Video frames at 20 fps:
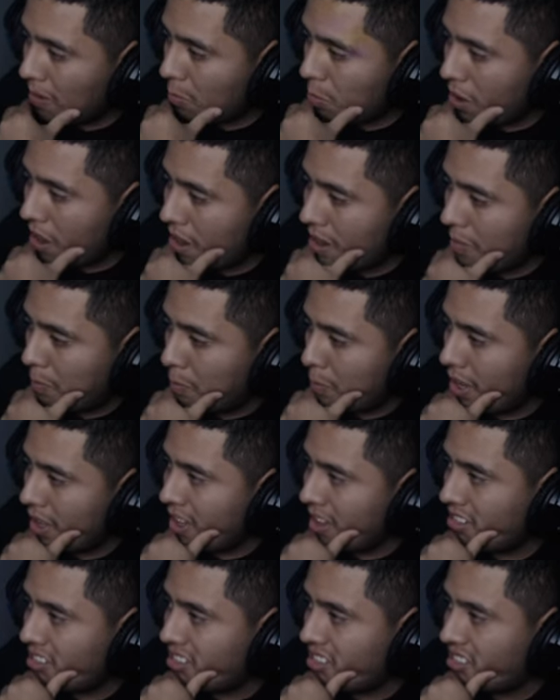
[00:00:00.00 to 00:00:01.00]
I'm kind of
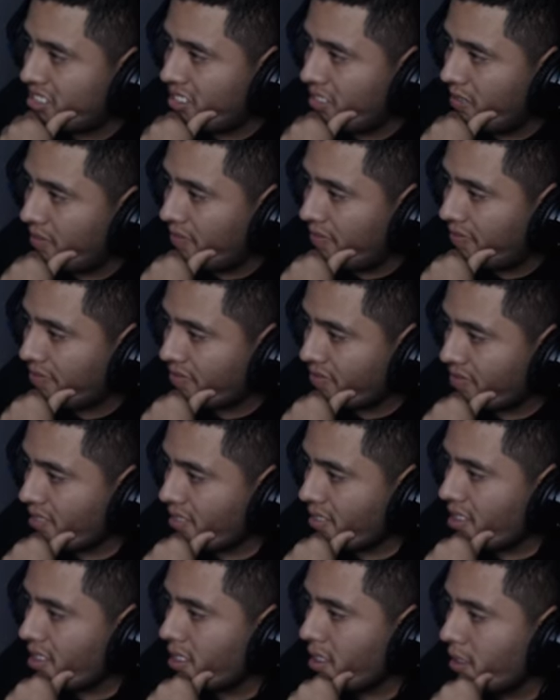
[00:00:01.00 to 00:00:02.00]
pissed.
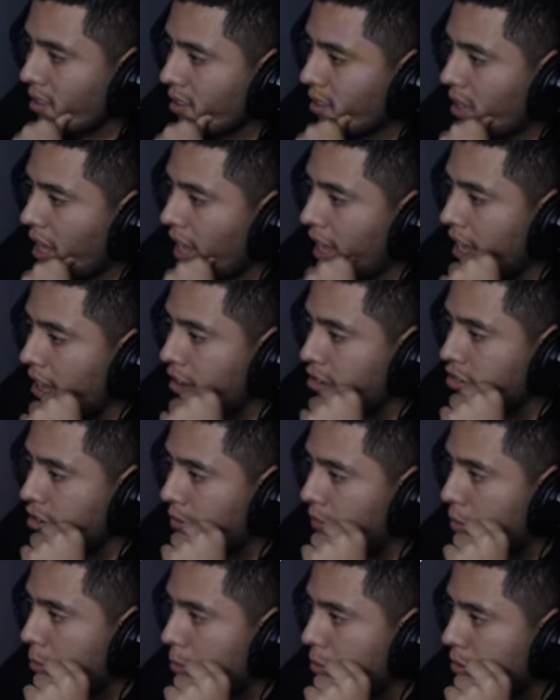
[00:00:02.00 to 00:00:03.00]
I
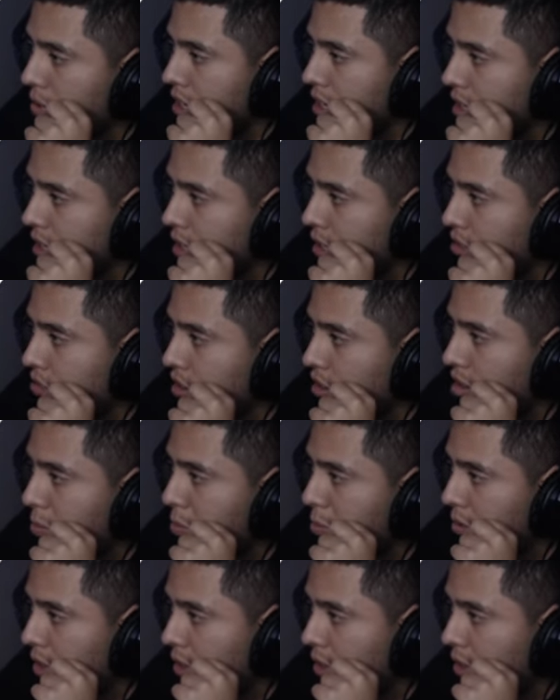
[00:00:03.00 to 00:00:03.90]
actually fumbled the ending terribly.